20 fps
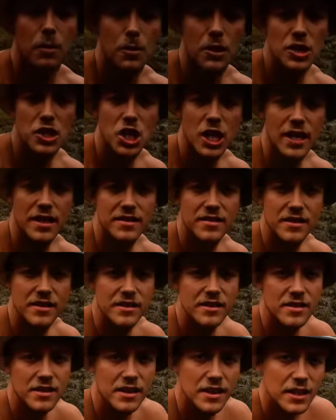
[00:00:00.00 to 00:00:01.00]
double the
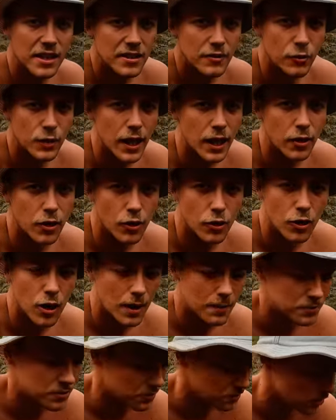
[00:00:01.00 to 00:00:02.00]
chances. If we get no
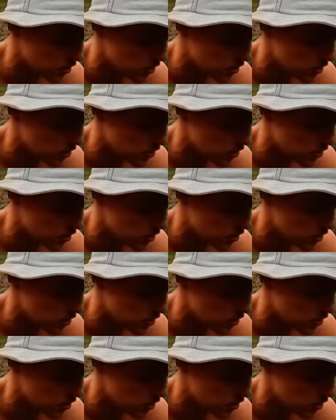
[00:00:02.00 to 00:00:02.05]
crabs